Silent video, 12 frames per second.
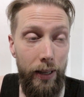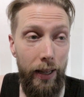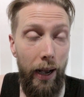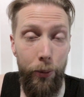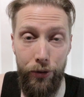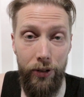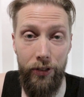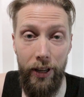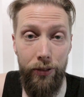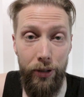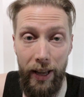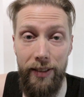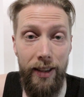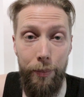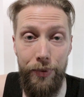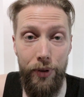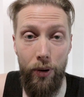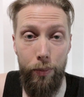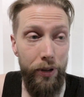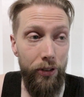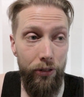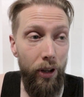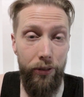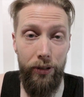I was going to say today's episode, but it's
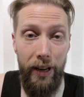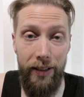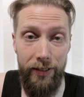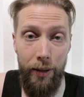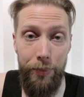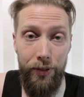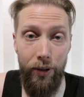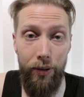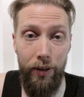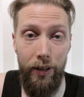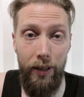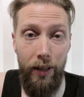not today's episode.